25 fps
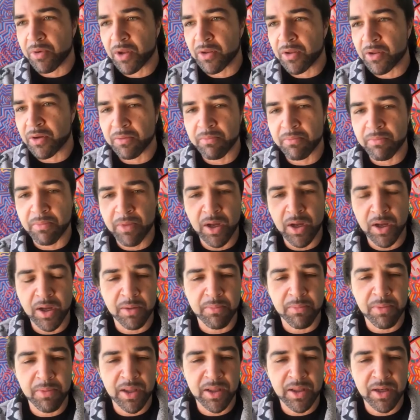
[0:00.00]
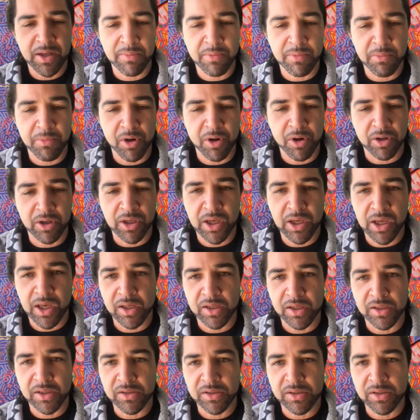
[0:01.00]
brother by the name of
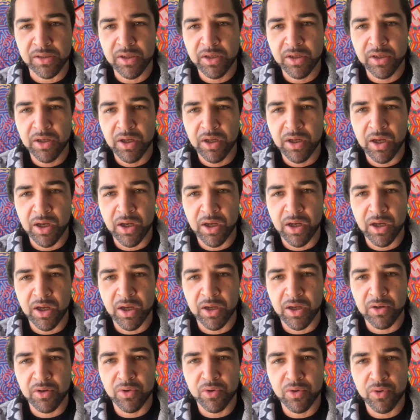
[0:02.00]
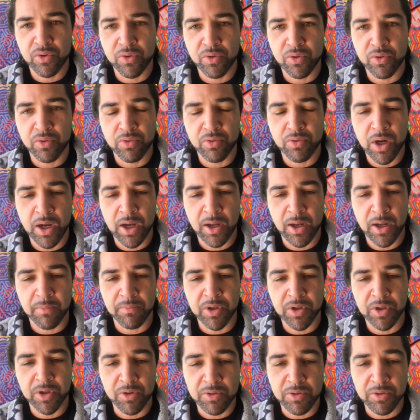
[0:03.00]
Marquez, who
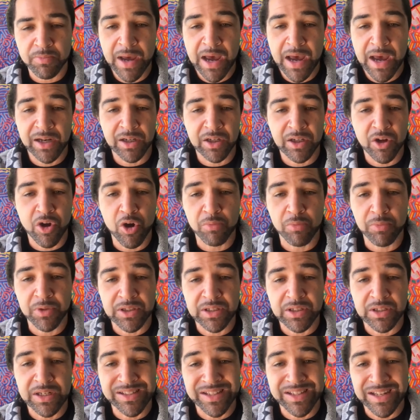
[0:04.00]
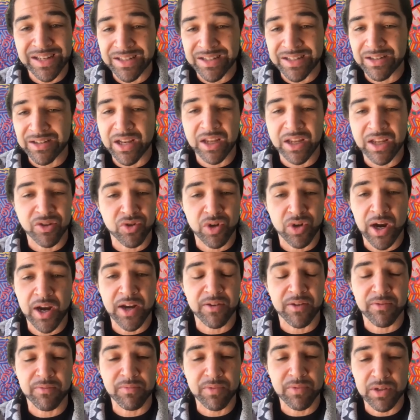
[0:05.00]
you know, was battling homelessness and
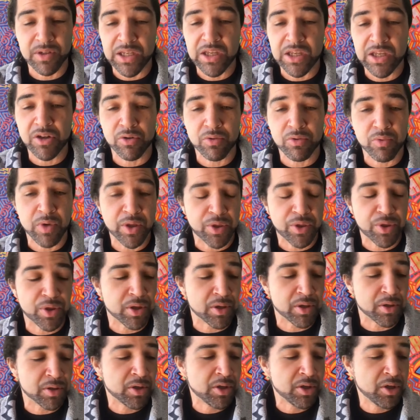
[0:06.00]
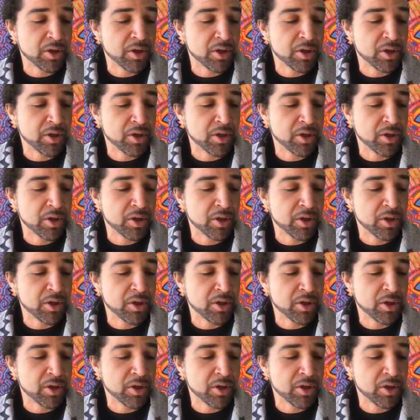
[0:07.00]
trying to deal with